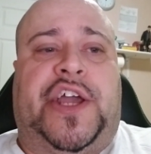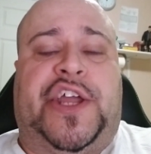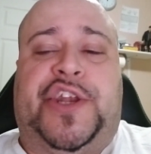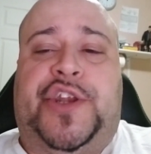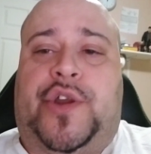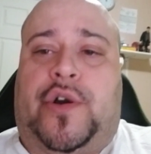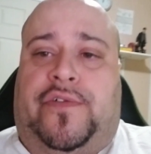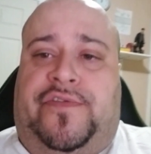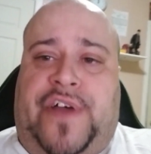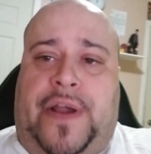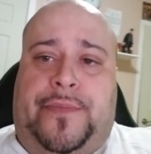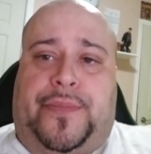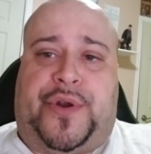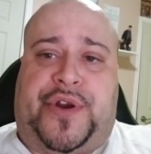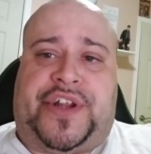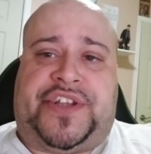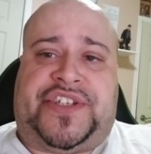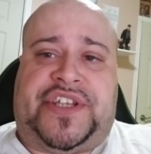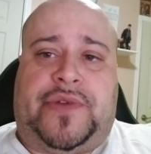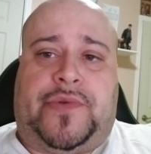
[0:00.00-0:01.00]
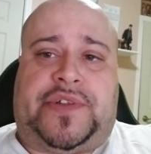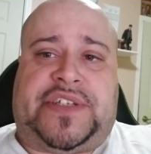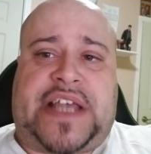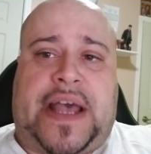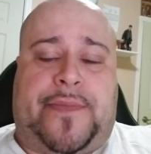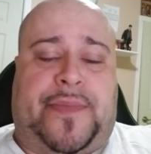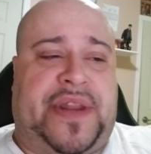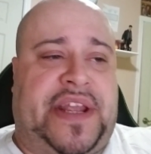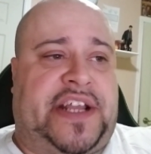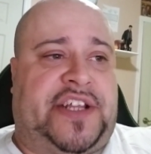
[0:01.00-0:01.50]
November to see what's
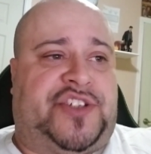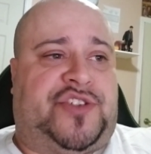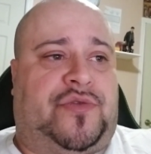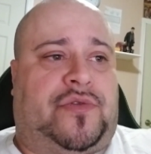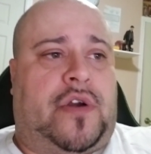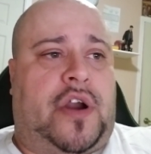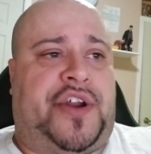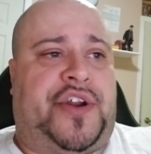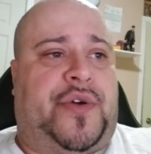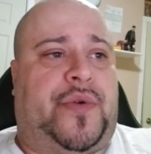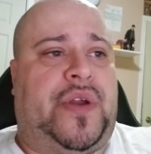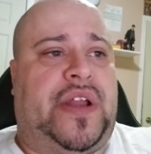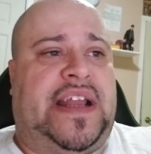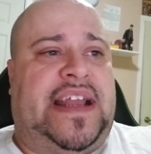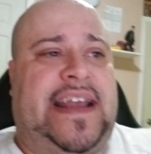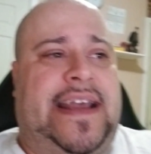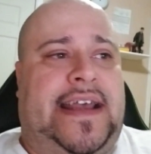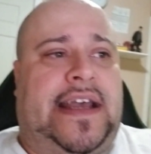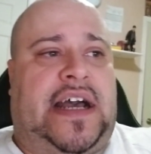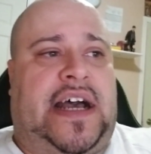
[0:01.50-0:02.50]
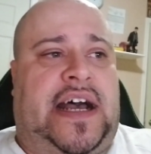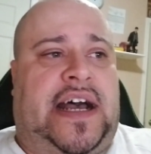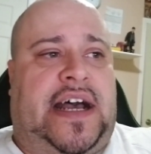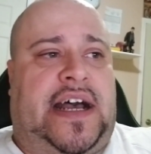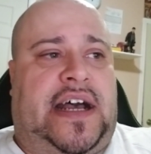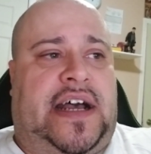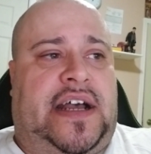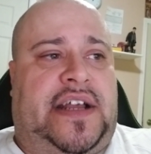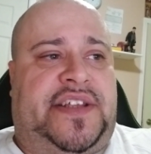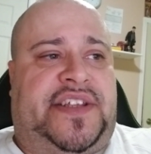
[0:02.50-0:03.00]
happening in Toronto.
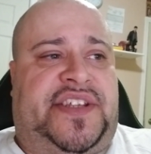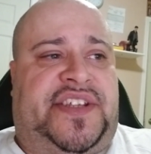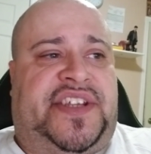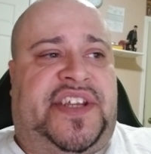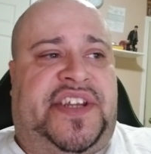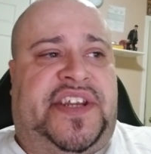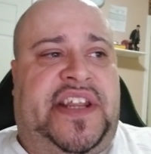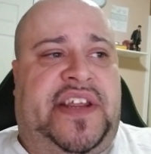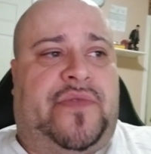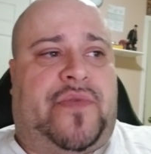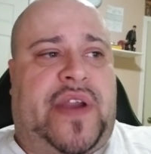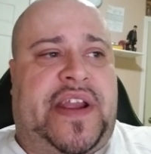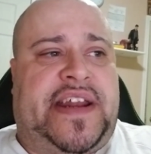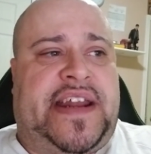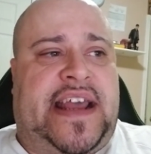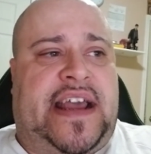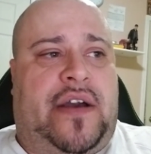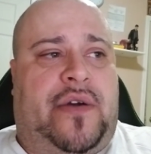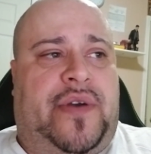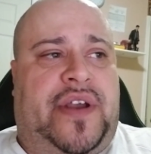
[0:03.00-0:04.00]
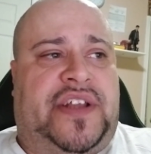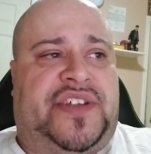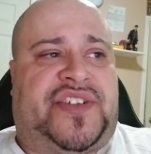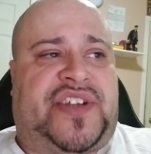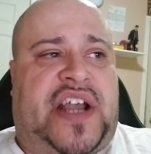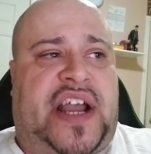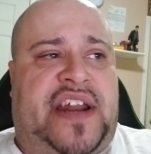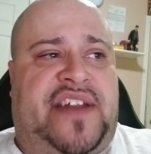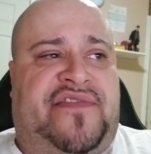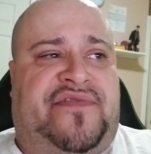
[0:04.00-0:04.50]
Sydney right now is
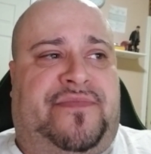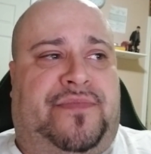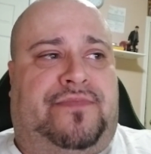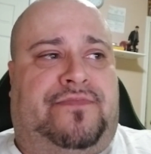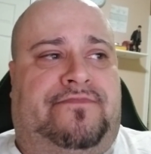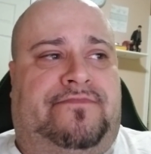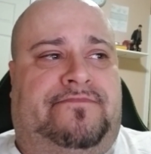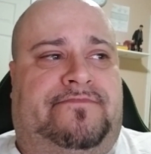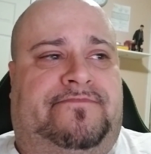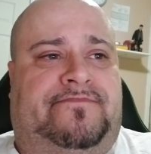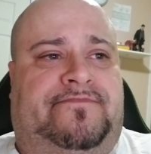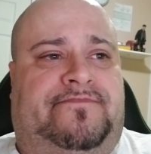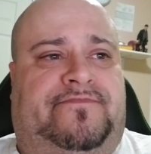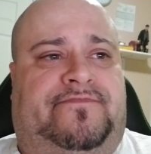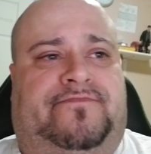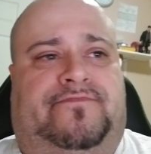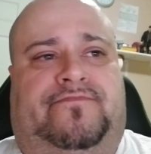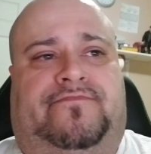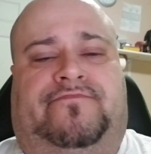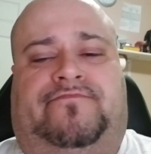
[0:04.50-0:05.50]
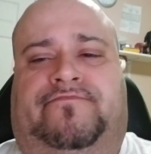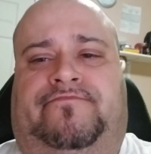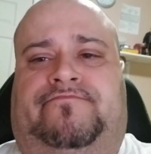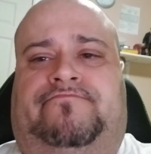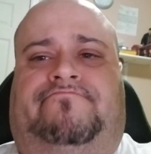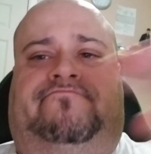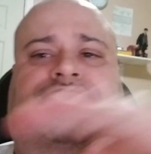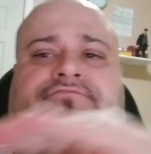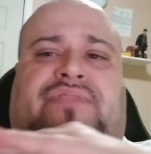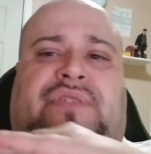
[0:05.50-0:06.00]
kind of
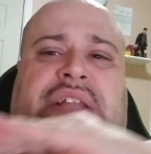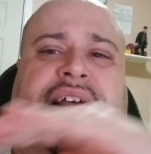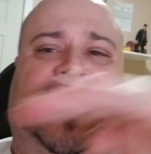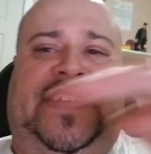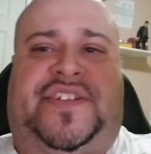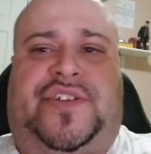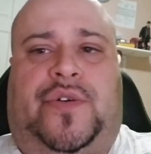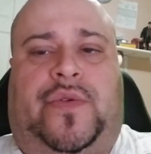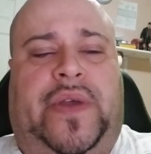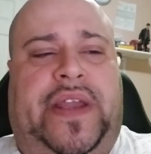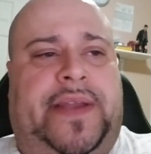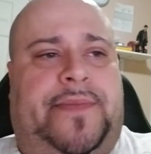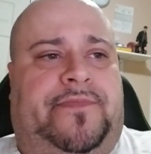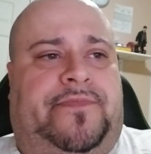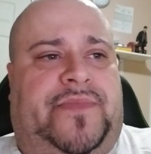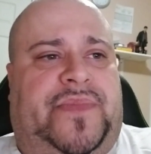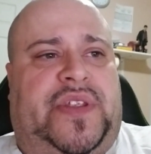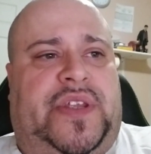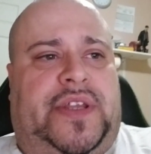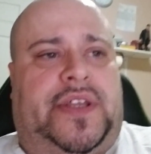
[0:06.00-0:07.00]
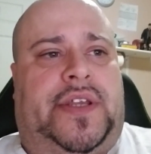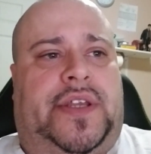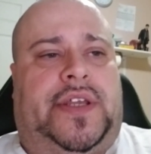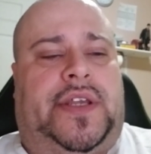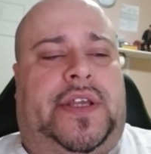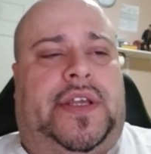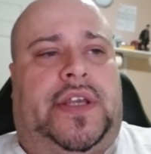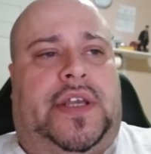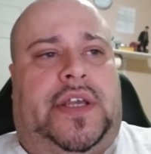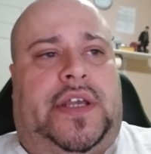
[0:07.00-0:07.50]
plateauing.
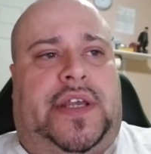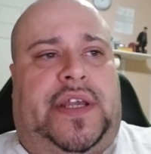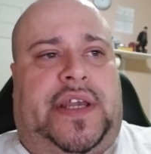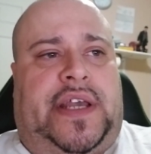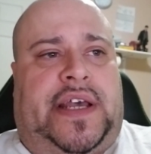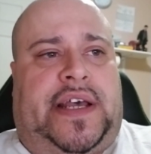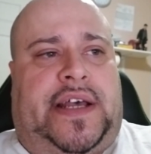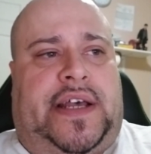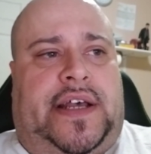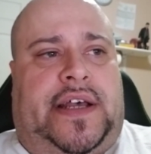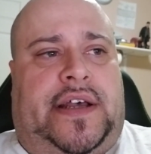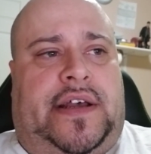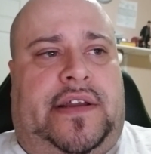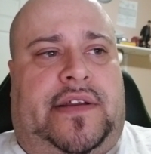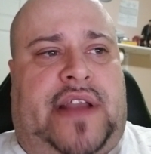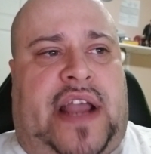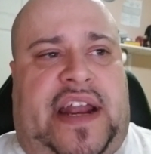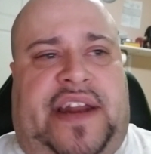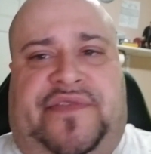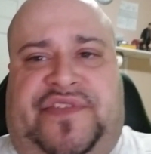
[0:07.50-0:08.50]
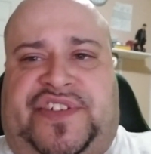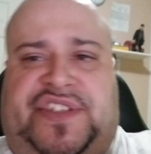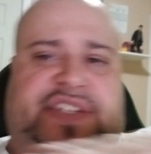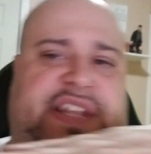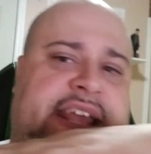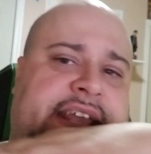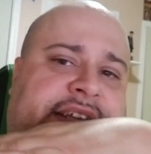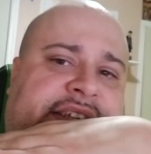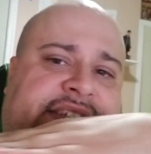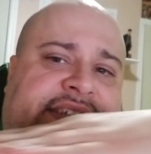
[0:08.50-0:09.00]
Kind of
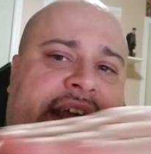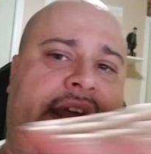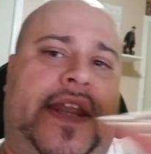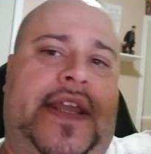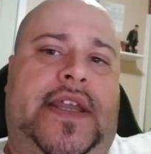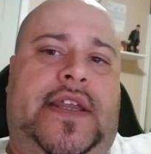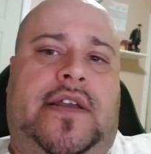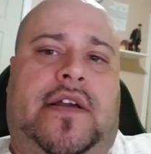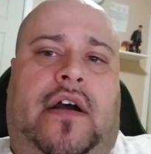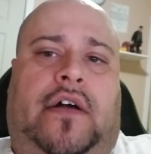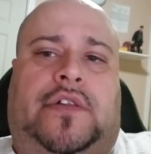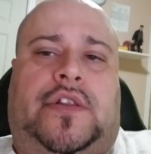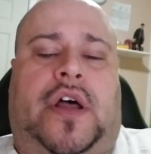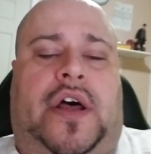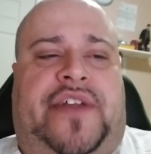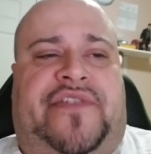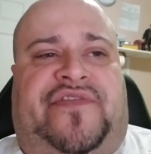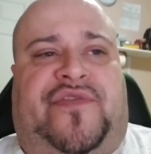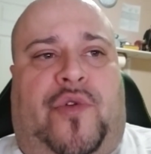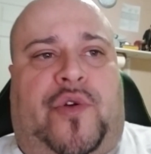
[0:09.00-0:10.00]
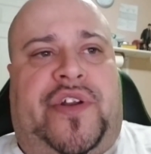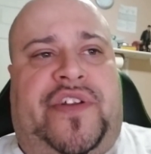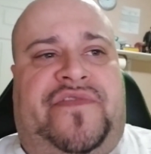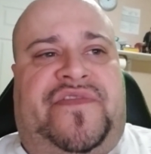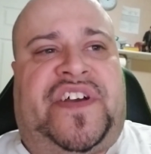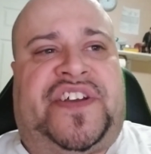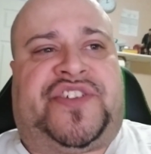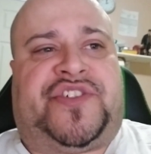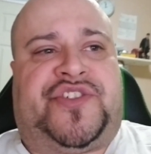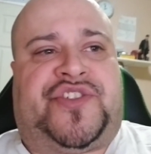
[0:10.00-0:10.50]
staying steady. A lot of foreign
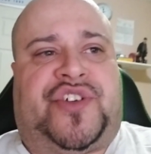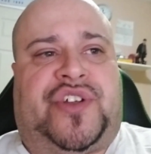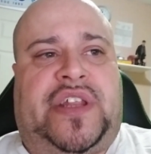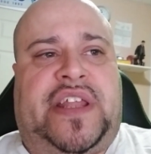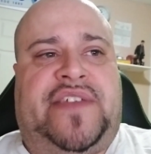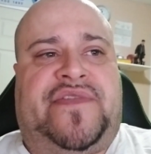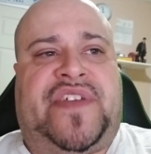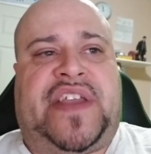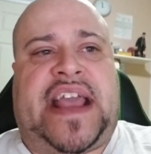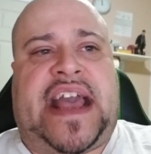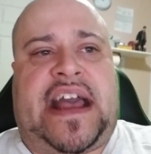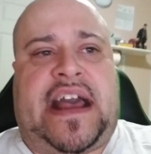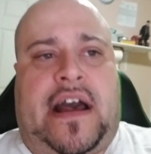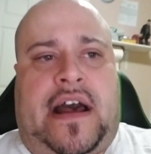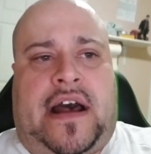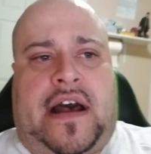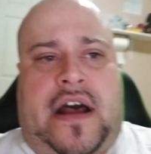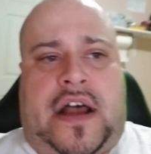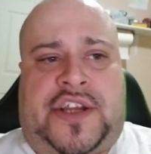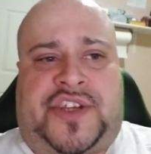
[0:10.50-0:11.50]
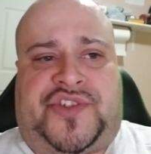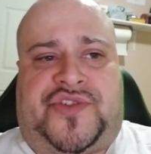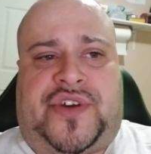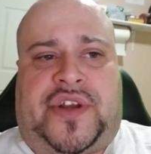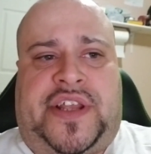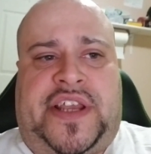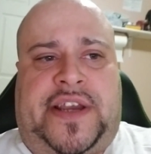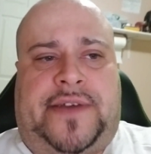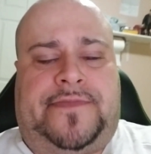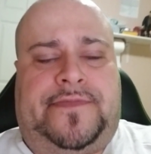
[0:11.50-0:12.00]
investors are leaving
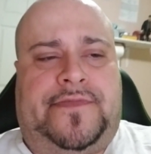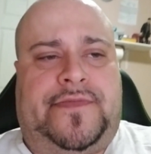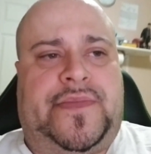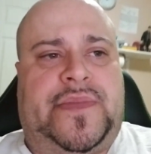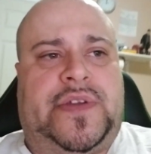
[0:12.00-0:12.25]
Australia,